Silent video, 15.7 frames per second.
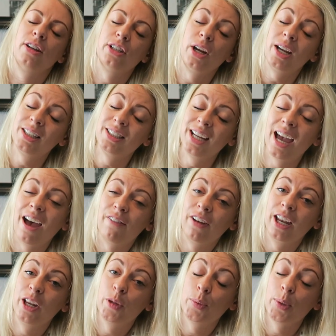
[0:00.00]
don't actually
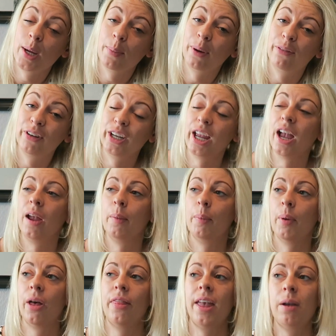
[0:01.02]
have any to put in my video,
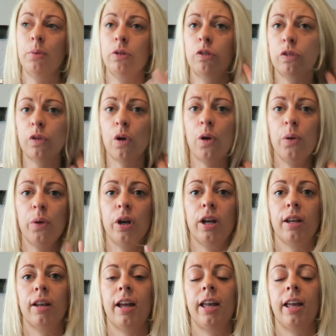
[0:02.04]
but they were so good.